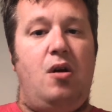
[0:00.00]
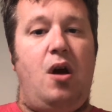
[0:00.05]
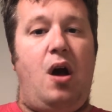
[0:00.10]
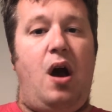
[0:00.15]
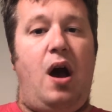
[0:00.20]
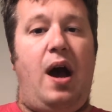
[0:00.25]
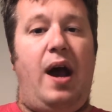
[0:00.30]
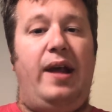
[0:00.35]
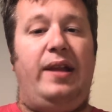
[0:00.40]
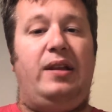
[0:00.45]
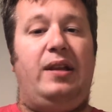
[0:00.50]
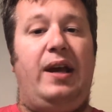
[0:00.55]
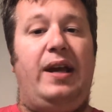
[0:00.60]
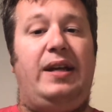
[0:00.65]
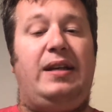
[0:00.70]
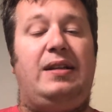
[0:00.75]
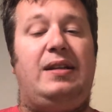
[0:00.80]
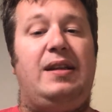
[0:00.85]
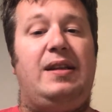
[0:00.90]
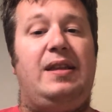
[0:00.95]
I
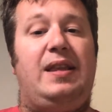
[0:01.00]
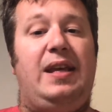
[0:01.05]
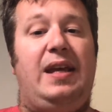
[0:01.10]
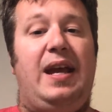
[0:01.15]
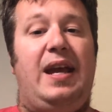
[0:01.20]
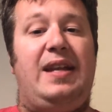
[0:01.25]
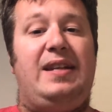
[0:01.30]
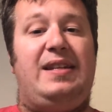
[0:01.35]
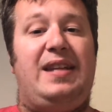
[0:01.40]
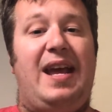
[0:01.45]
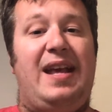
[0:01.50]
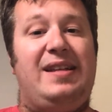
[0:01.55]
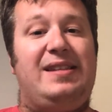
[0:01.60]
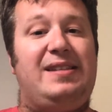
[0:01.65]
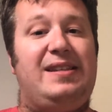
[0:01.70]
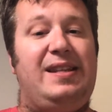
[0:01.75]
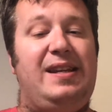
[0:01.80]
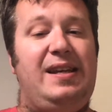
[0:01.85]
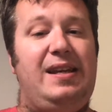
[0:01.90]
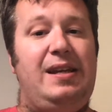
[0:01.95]
liked the
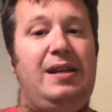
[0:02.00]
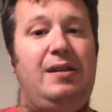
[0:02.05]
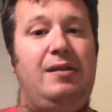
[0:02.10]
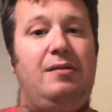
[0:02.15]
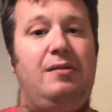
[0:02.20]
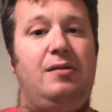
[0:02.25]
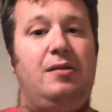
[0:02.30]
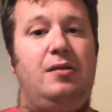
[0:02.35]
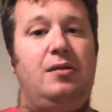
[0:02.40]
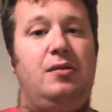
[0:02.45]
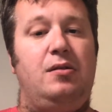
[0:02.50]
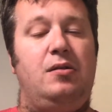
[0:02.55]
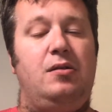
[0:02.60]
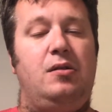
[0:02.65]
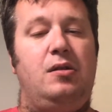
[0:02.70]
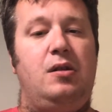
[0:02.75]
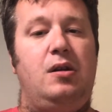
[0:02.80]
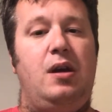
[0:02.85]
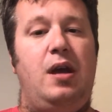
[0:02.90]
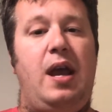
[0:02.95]
intensity,
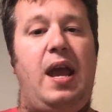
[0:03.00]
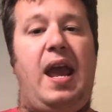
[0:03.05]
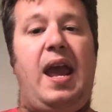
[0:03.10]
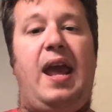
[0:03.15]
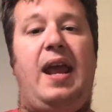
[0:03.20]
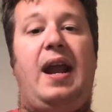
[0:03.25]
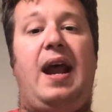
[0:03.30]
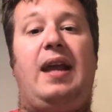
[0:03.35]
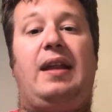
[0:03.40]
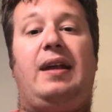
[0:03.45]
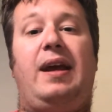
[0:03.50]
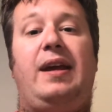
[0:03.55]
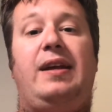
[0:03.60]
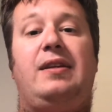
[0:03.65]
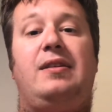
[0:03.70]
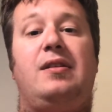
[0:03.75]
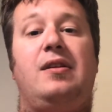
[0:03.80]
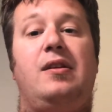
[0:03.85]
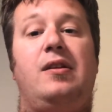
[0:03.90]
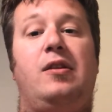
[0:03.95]
and I
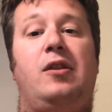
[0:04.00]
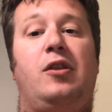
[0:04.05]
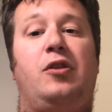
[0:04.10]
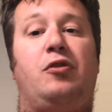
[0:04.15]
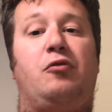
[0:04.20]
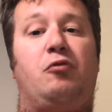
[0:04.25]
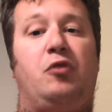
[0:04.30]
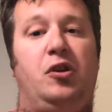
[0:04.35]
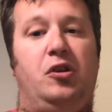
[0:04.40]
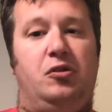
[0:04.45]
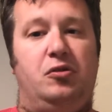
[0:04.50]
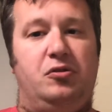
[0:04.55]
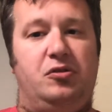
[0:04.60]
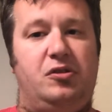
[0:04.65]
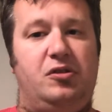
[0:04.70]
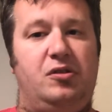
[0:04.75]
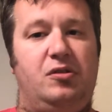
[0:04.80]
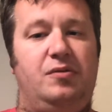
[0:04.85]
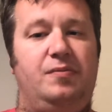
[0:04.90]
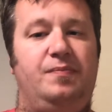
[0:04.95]
liked the thrills.